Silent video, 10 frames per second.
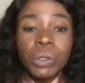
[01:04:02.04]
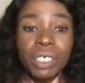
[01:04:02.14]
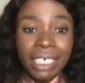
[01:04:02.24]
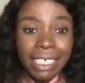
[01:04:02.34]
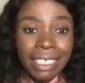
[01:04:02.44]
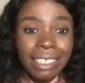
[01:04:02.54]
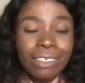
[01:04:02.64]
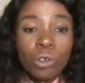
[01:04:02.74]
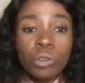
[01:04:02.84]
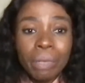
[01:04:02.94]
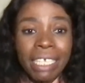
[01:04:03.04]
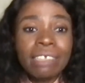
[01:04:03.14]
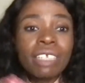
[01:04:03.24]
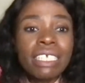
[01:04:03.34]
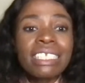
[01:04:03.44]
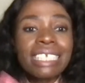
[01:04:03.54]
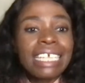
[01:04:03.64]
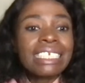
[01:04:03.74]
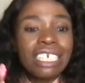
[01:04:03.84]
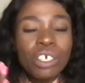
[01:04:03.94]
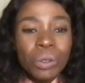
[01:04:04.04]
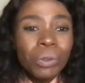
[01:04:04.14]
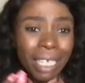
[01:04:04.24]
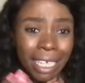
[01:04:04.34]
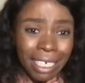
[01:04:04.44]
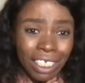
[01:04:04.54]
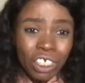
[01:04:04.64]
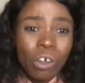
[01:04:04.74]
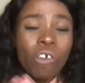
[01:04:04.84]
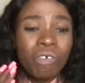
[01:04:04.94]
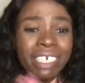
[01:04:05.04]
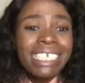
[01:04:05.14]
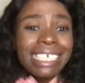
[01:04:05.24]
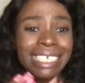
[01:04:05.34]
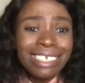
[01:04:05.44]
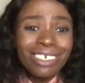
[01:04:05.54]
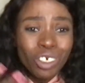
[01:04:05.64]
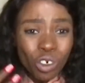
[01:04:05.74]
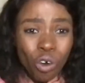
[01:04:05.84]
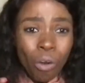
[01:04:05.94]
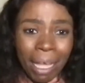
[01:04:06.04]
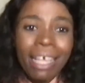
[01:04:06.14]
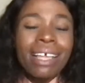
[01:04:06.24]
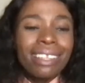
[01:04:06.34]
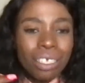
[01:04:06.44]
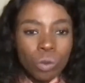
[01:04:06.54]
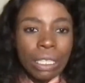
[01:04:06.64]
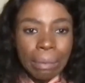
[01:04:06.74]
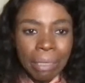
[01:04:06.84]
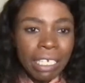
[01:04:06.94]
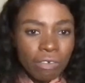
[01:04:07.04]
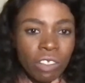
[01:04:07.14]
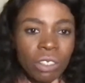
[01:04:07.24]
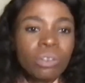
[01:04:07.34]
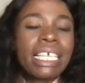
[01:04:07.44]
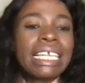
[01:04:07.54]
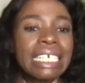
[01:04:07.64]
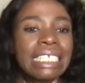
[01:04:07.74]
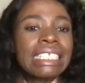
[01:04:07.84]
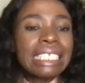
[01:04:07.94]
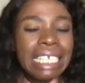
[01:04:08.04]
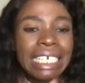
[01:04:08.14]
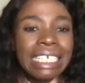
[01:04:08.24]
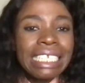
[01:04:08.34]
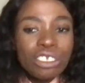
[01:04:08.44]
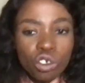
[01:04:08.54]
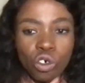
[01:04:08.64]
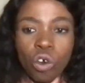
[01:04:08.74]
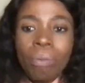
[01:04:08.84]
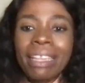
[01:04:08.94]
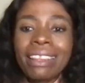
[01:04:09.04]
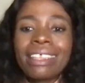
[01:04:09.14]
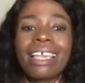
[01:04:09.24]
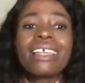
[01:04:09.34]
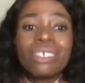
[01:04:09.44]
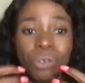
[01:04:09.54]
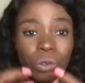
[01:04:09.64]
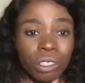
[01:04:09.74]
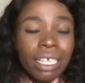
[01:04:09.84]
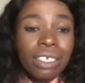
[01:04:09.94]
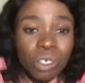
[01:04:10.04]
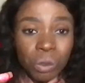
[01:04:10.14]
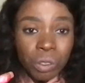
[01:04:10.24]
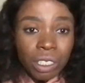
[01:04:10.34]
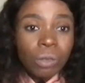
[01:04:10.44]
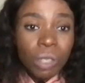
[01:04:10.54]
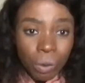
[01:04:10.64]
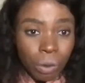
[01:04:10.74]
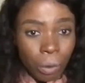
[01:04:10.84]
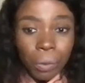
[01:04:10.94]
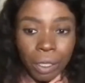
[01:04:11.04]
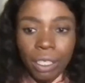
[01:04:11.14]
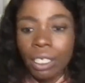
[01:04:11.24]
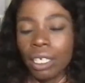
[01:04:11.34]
you release it, those bay leaves have such a good energy of releasing trauma. That's what the bay leaves do. They release trauma. Then you start to see where you're going.